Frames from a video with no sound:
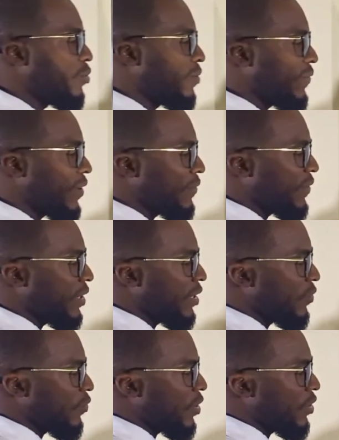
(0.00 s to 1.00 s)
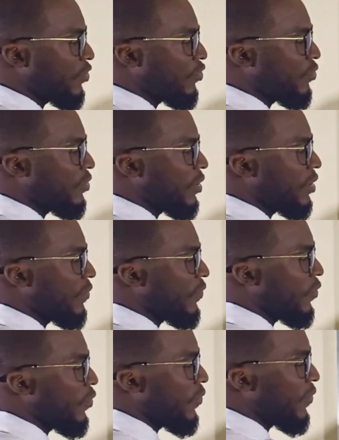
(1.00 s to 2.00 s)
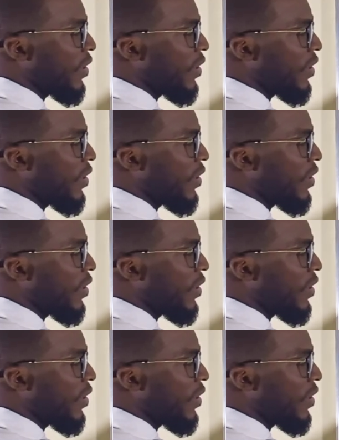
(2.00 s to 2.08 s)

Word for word: remove 5 again 1 2 3 4